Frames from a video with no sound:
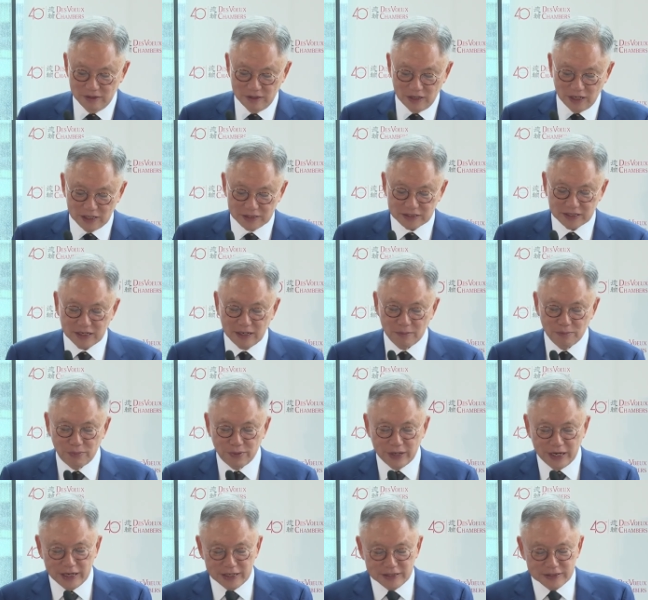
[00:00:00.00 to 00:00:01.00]
as
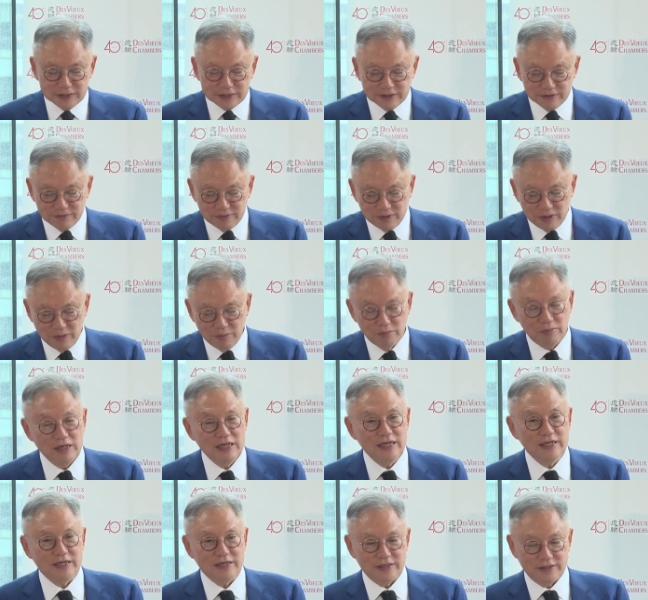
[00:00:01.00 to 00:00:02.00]
comprehensive
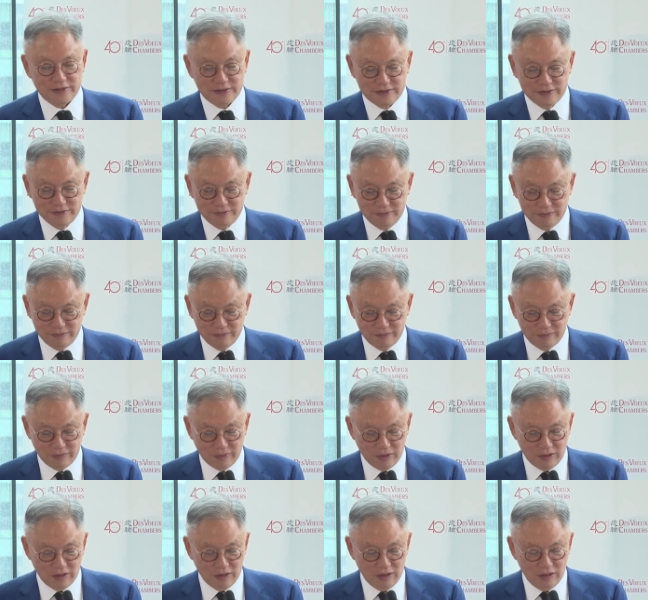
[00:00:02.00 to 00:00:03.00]
pleadings.
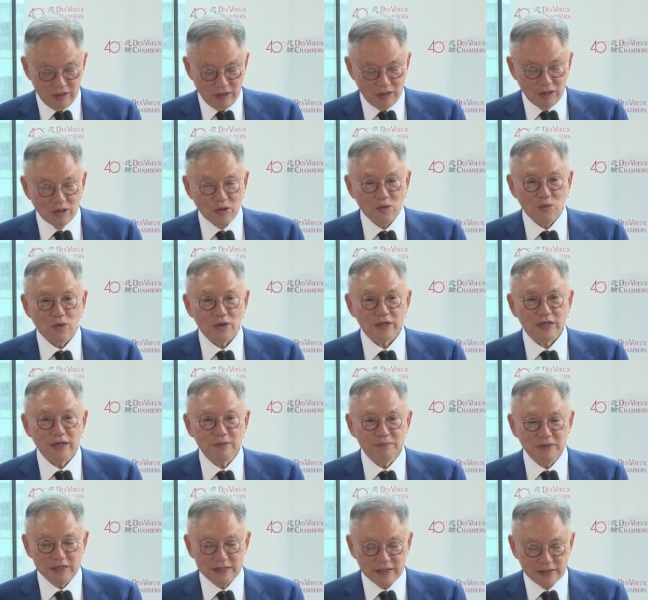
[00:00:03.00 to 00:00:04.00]
What can
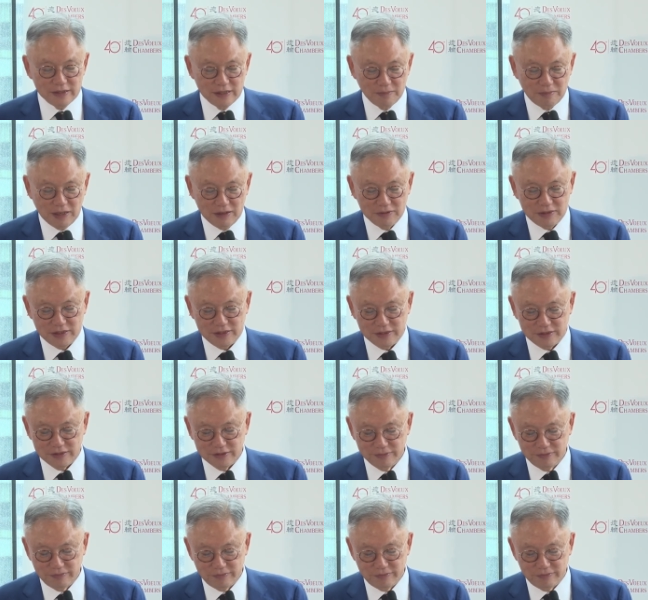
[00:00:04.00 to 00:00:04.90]
be done about it?